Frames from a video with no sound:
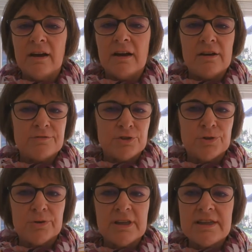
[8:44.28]
After
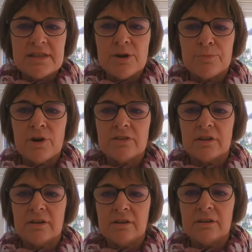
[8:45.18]
all, he is our
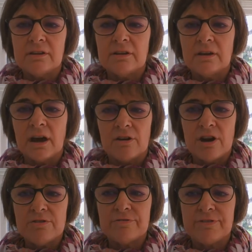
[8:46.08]
brother, our
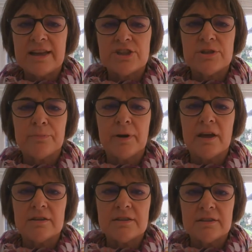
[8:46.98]
own flesh and
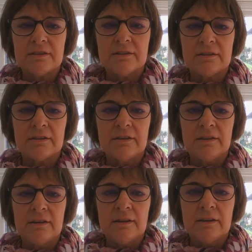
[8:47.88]
blood."
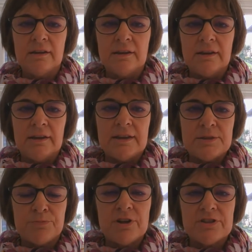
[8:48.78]

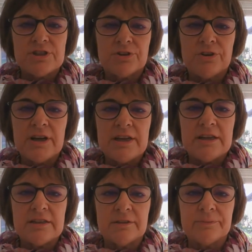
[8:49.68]
His brothers
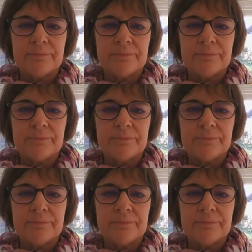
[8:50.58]
agreed.